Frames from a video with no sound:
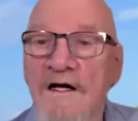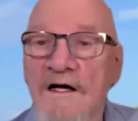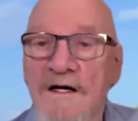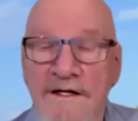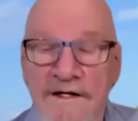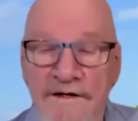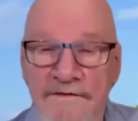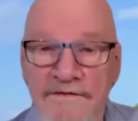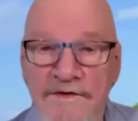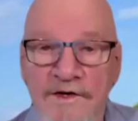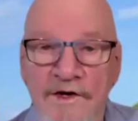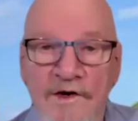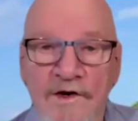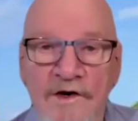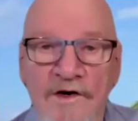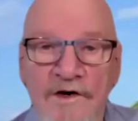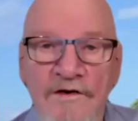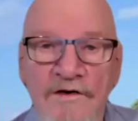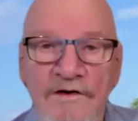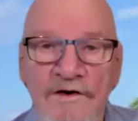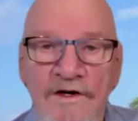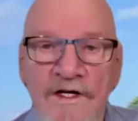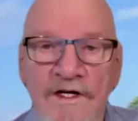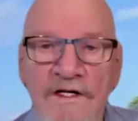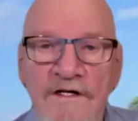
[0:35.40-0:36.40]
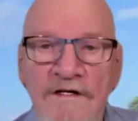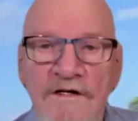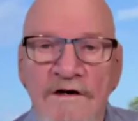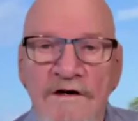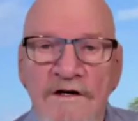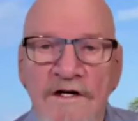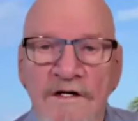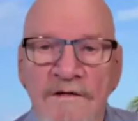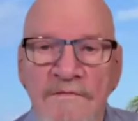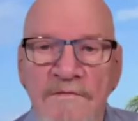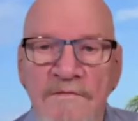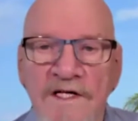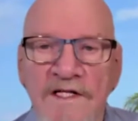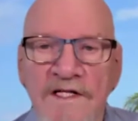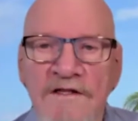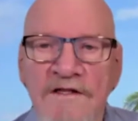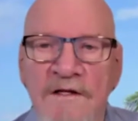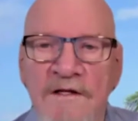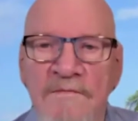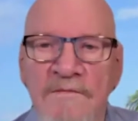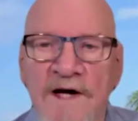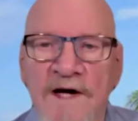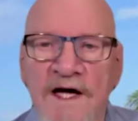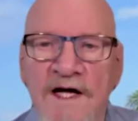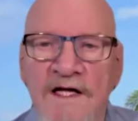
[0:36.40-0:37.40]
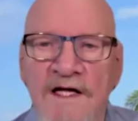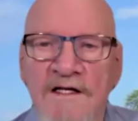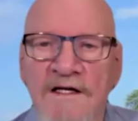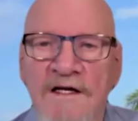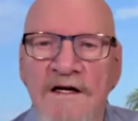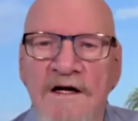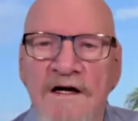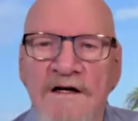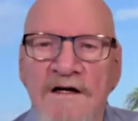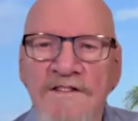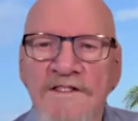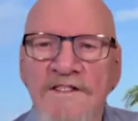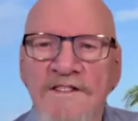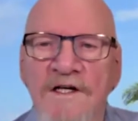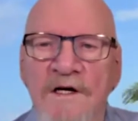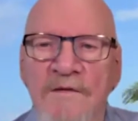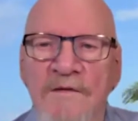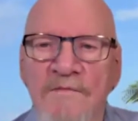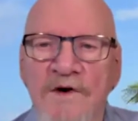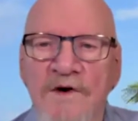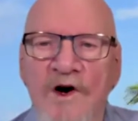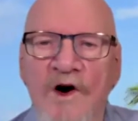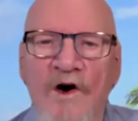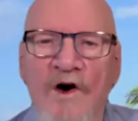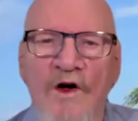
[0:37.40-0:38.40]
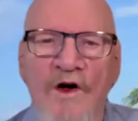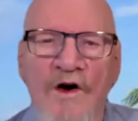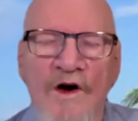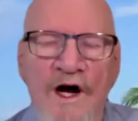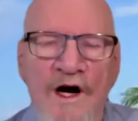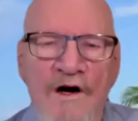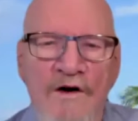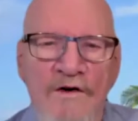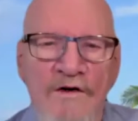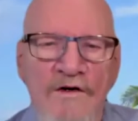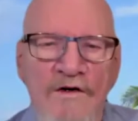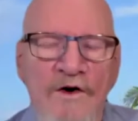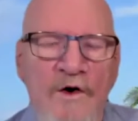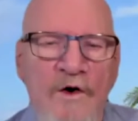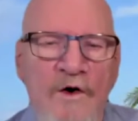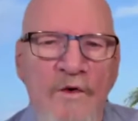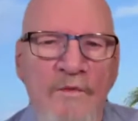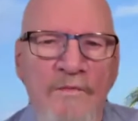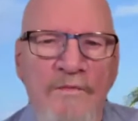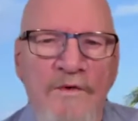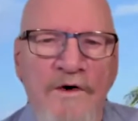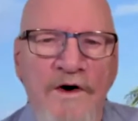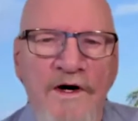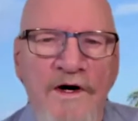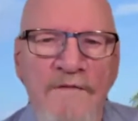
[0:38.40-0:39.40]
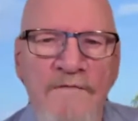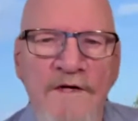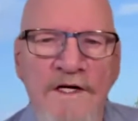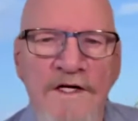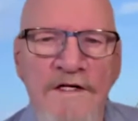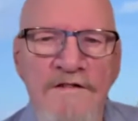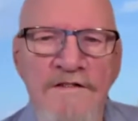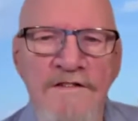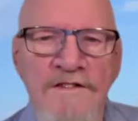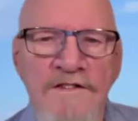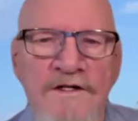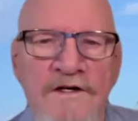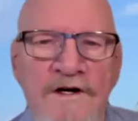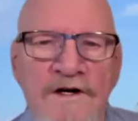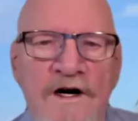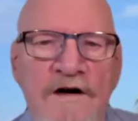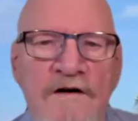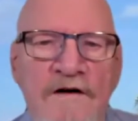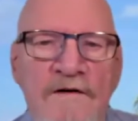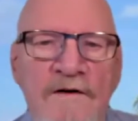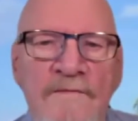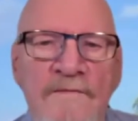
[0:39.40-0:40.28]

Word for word: if you hurry, you can meet the man some call our co prime minister.